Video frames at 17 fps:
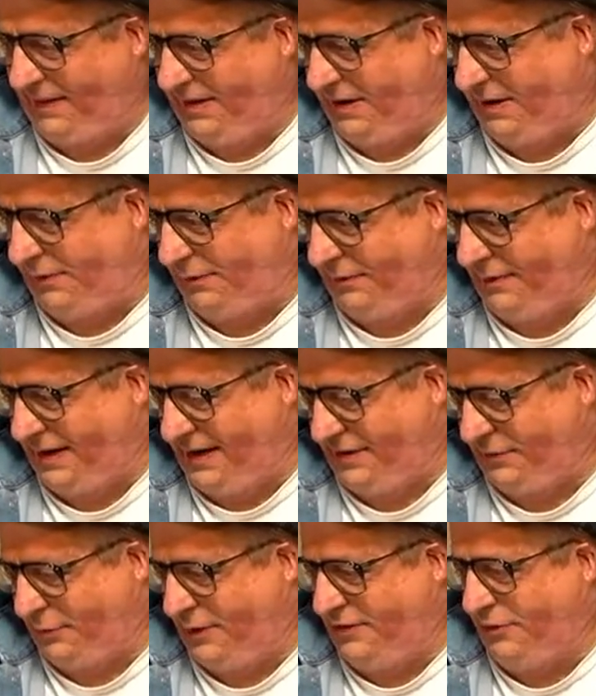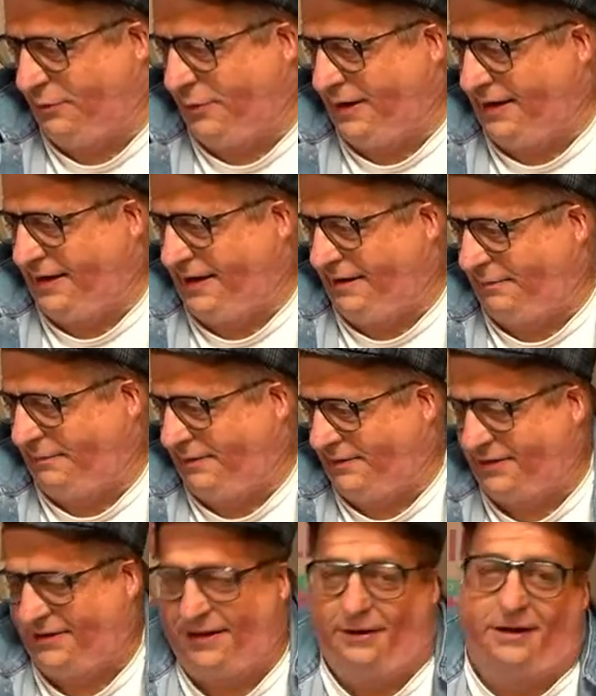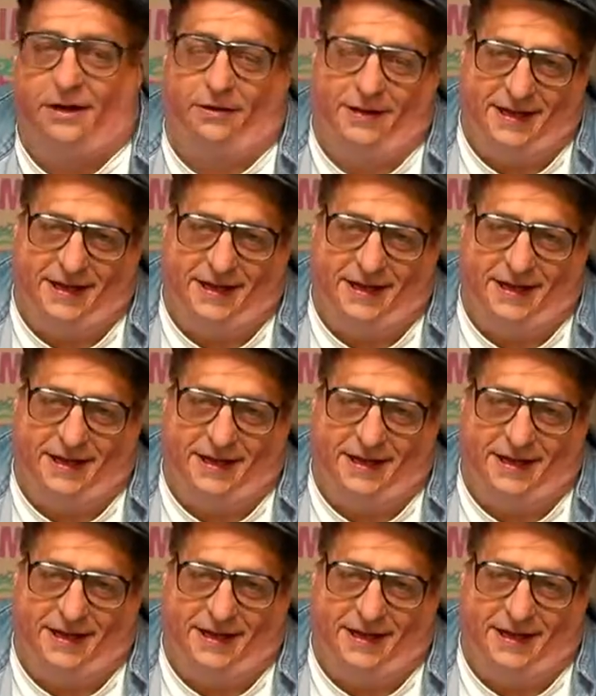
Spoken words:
Oh, nice. What did you win, Adam? So there you go.